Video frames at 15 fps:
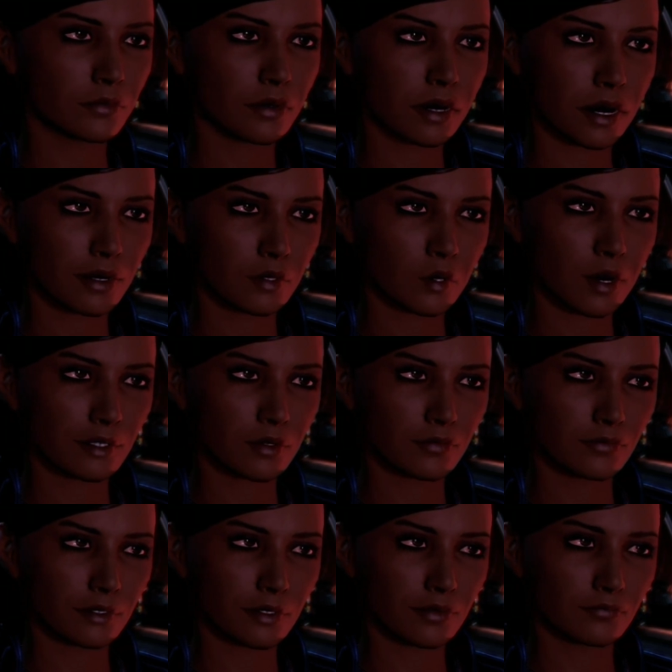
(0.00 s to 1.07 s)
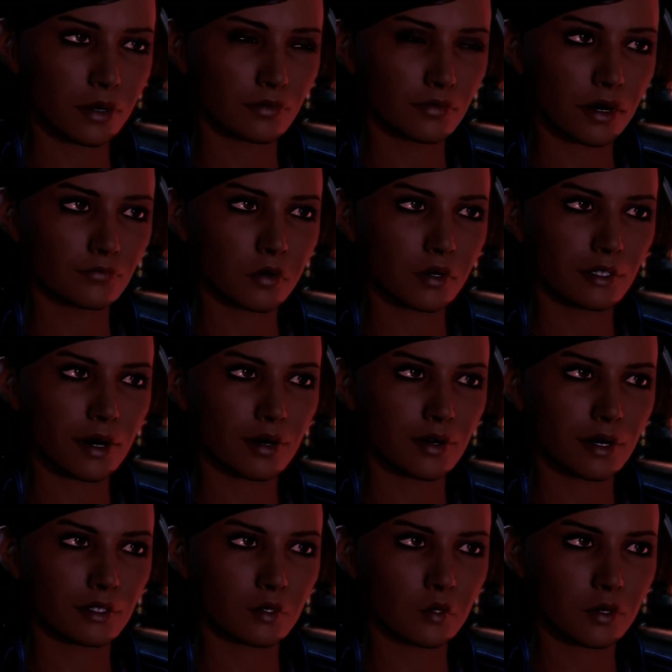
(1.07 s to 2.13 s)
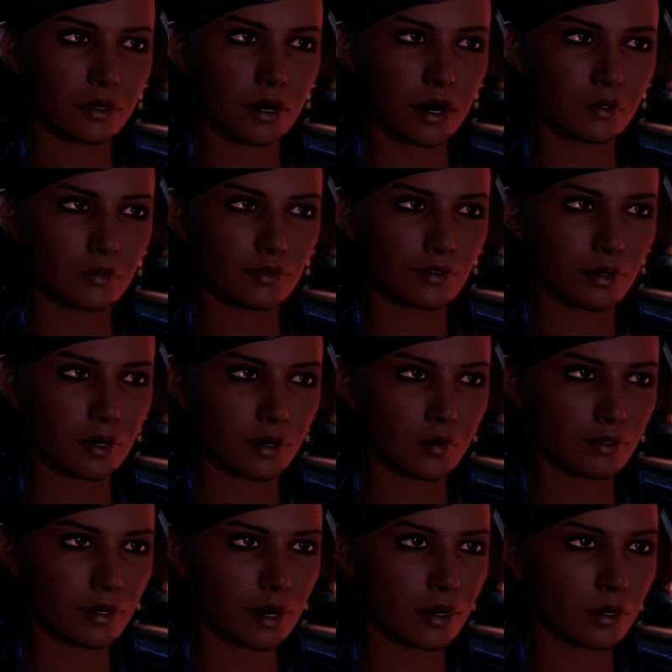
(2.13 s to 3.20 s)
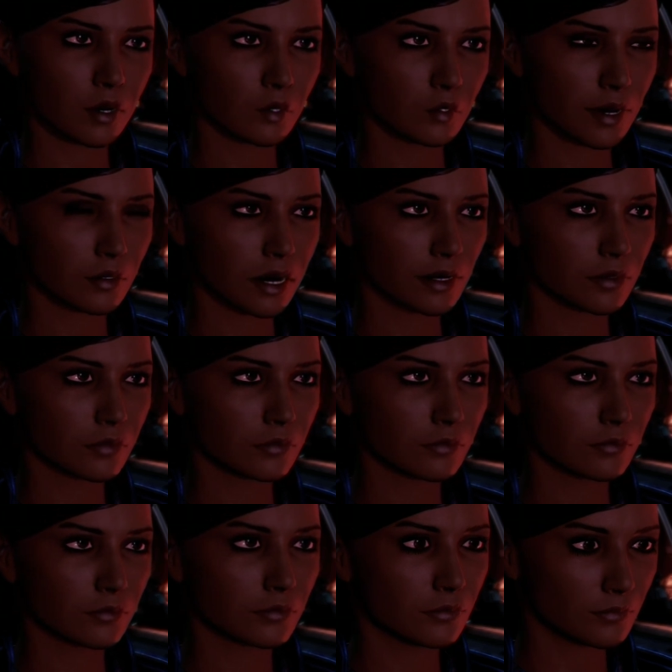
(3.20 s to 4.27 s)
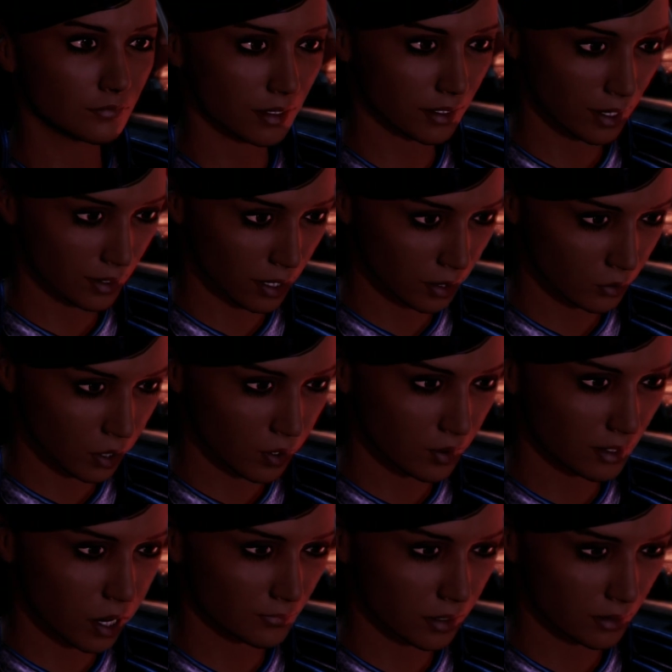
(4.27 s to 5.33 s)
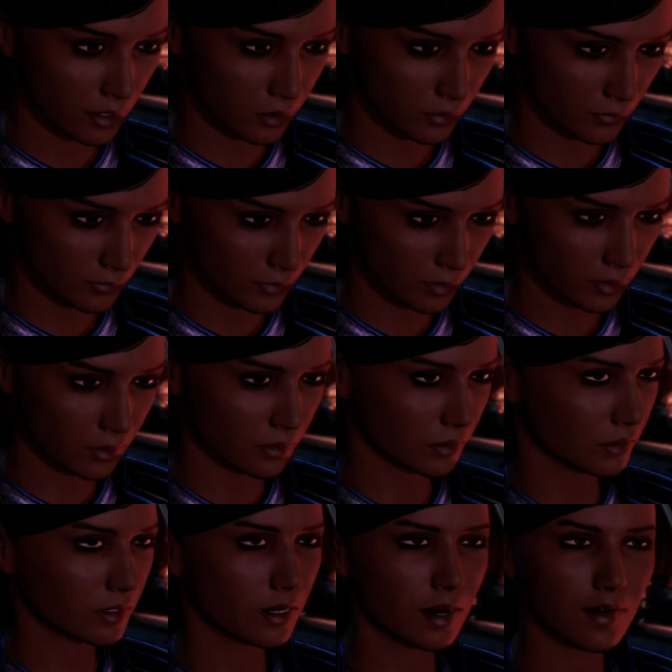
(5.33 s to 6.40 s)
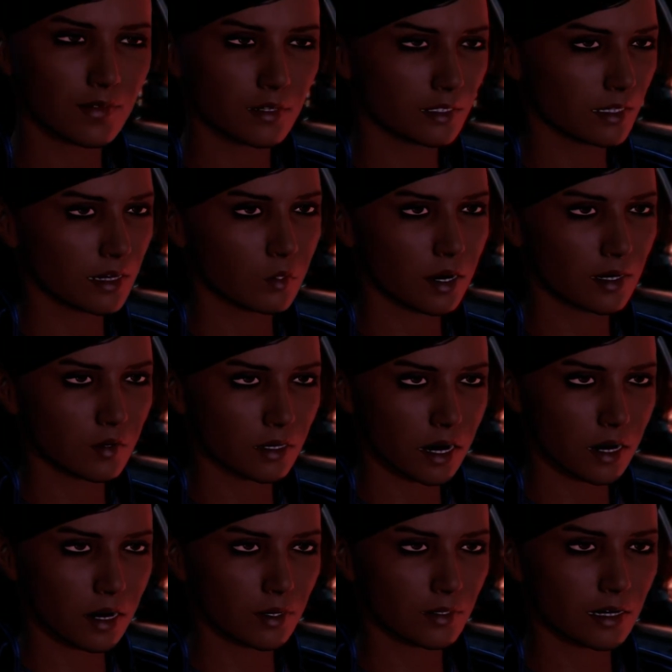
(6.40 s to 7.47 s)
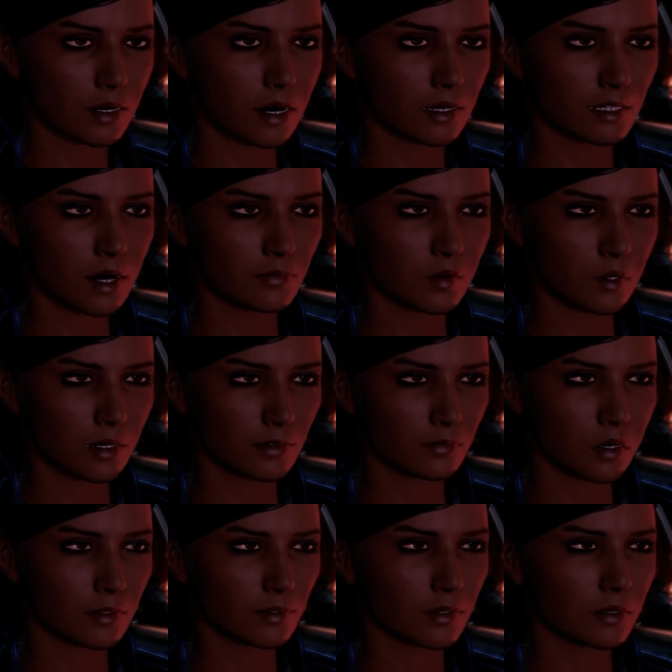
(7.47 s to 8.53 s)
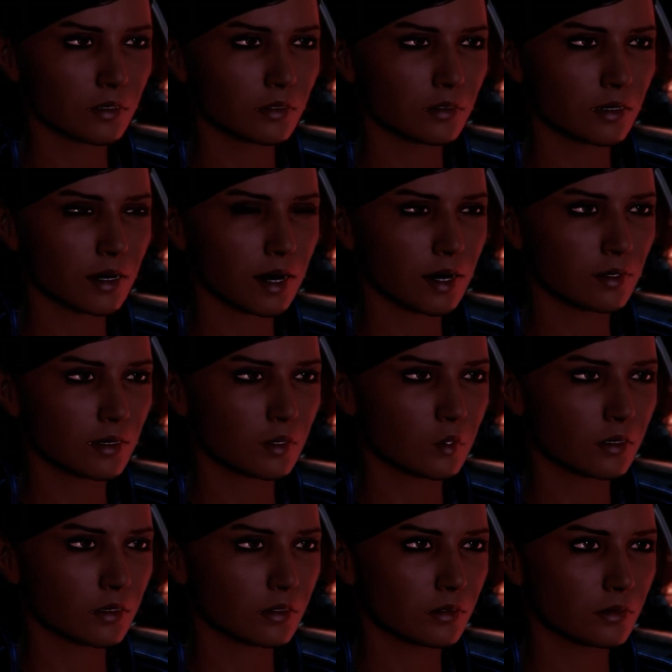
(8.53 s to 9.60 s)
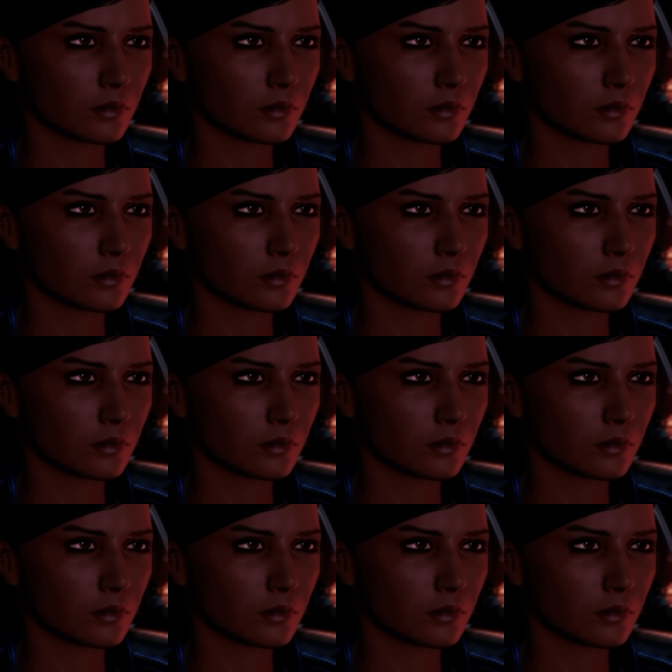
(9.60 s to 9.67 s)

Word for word: But I won't help anybody by bursting into tears here in the CIC, will I? Being here on the Normandy helps. If anyone in the galaxy can stop the Reapers, it's you.